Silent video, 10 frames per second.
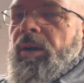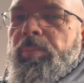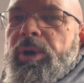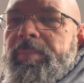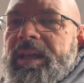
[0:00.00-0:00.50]

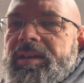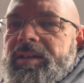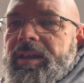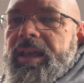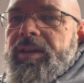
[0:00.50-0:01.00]
put them in
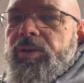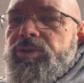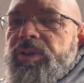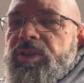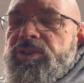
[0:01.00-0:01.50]
and go to
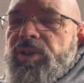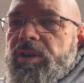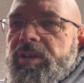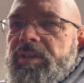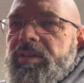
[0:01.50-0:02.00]
try to
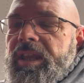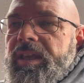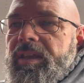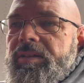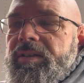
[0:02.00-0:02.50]
start it,
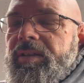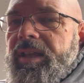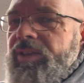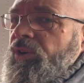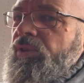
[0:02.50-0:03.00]
and
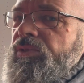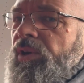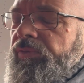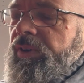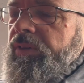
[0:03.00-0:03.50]
it turns
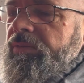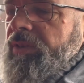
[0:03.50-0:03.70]
over,